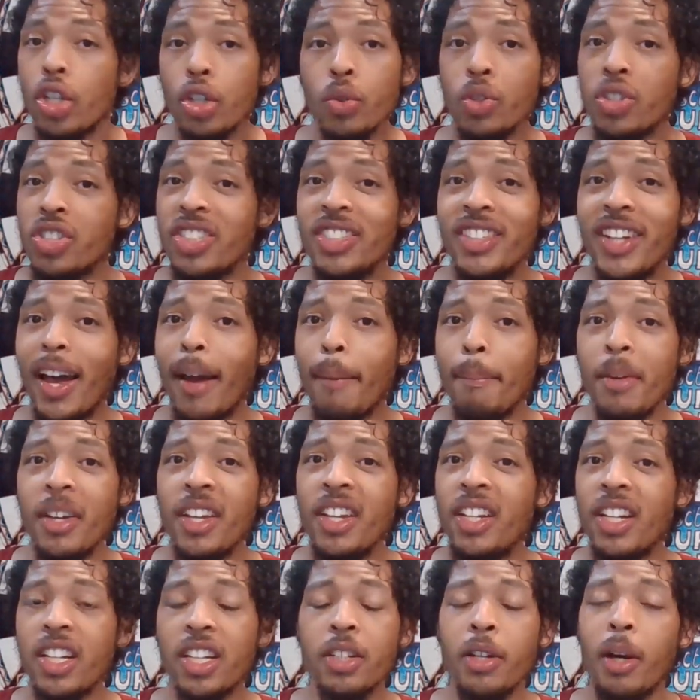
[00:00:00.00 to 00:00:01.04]
you should not be
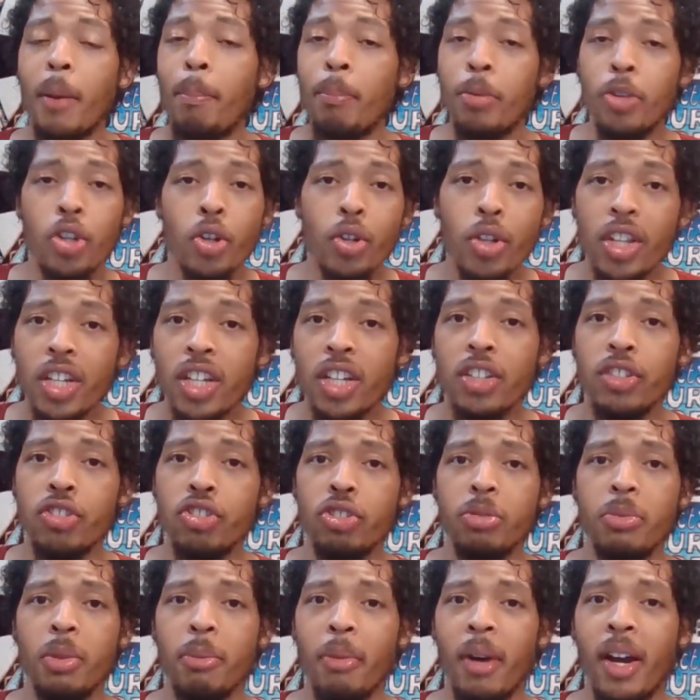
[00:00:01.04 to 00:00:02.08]
in a purely
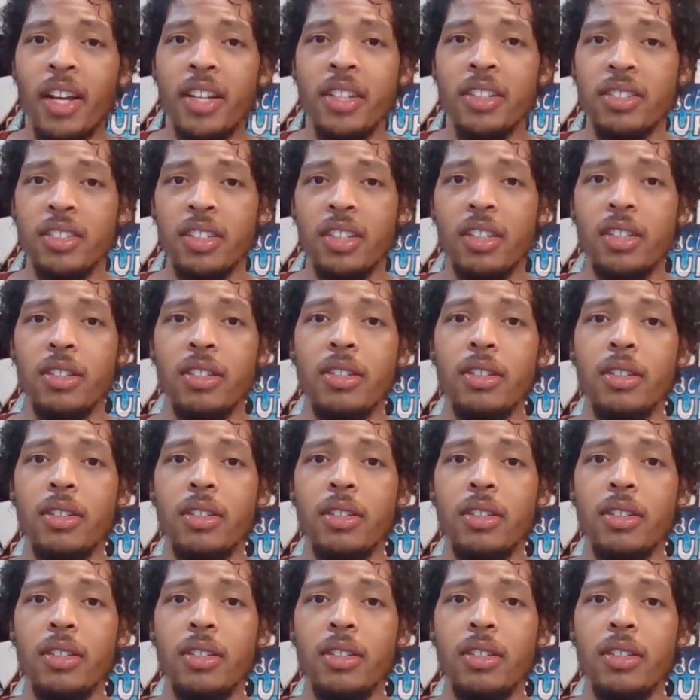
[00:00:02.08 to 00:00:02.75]
consumer mindset.